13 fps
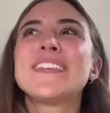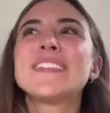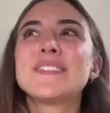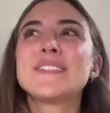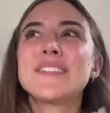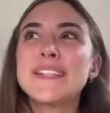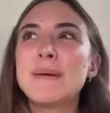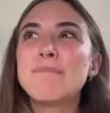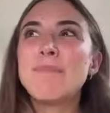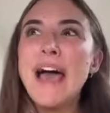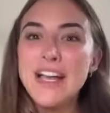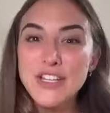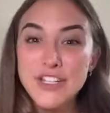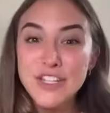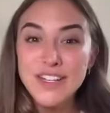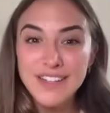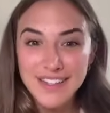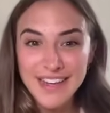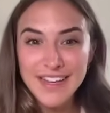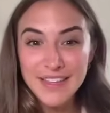this this
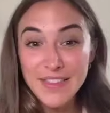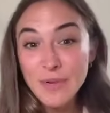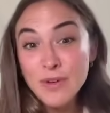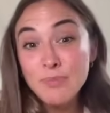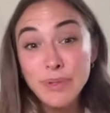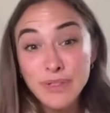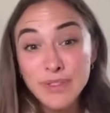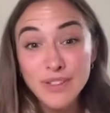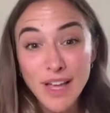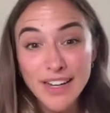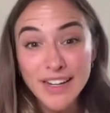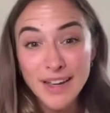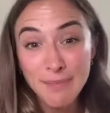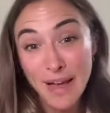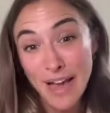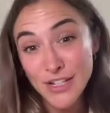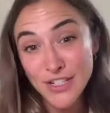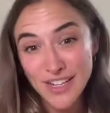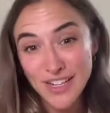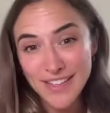compassion that would build a lot of
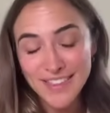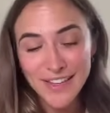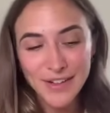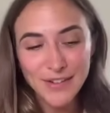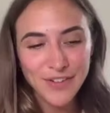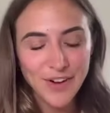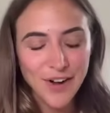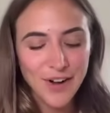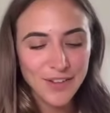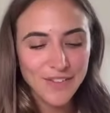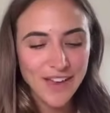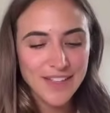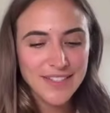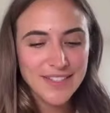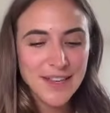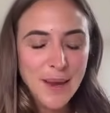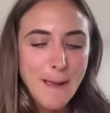compassion, I think, for all of us.